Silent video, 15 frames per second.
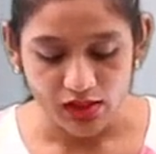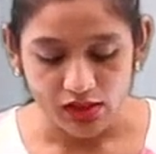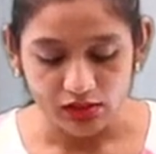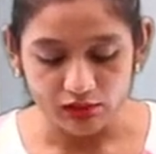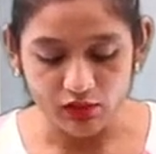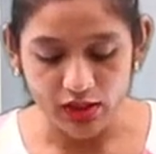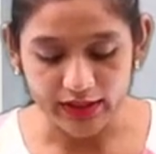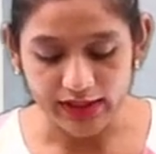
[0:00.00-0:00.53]

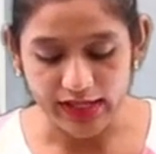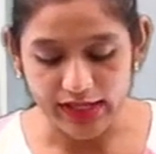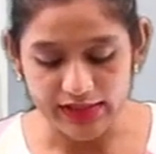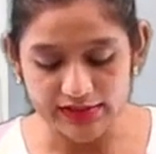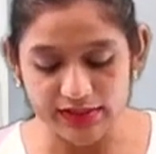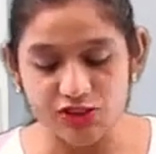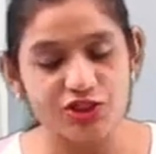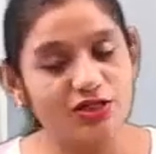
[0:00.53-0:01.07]

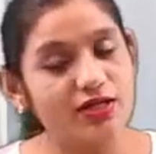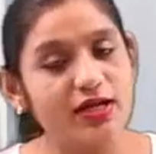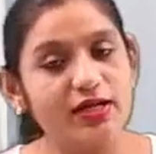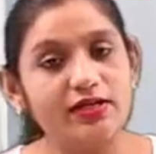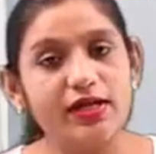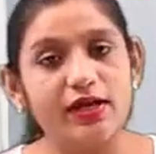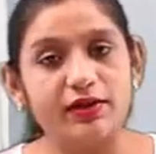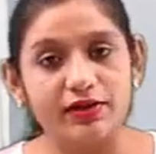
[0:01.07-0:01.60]
Vocalization
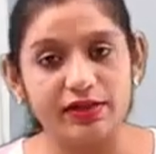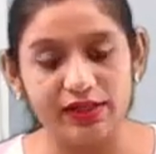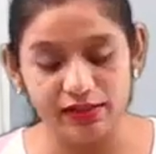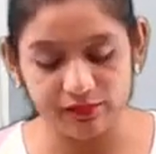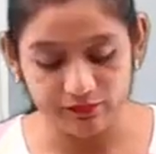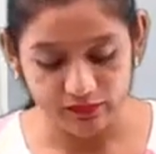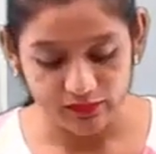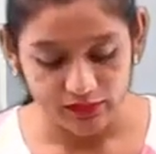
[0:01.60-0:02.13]
and hearing
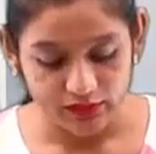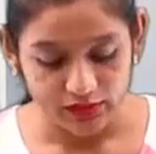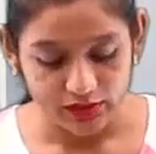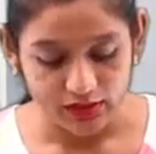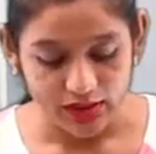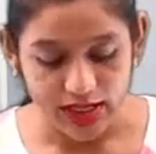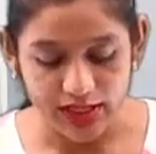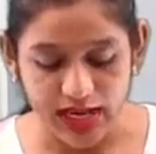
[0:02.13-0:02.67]

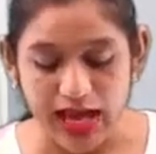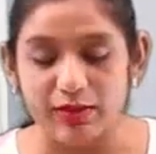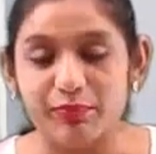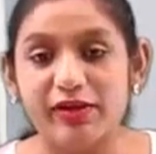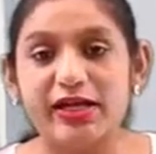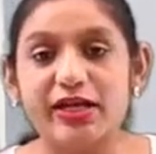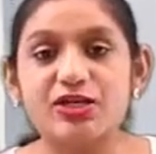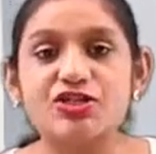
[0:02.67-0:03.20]
and
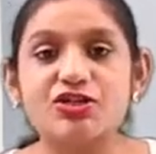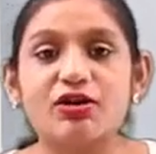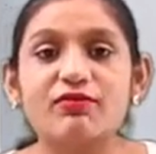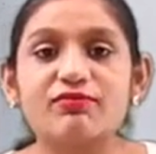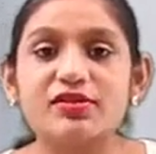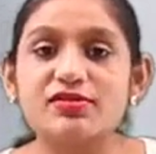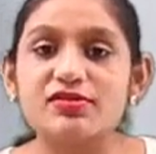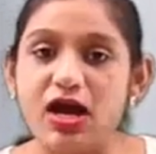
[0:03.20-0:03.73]
application
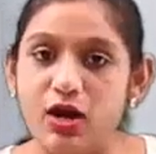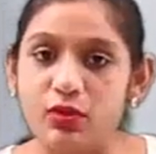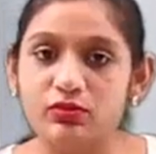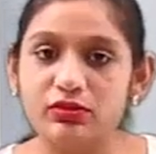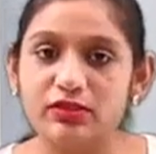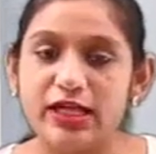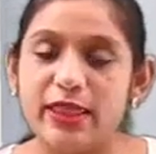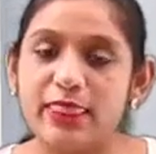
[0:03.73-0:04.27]
of the sound
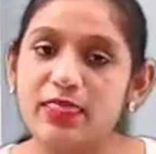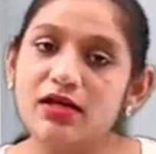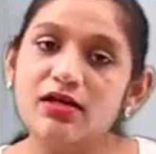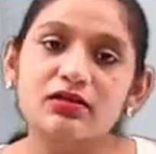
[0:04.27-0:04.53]
in the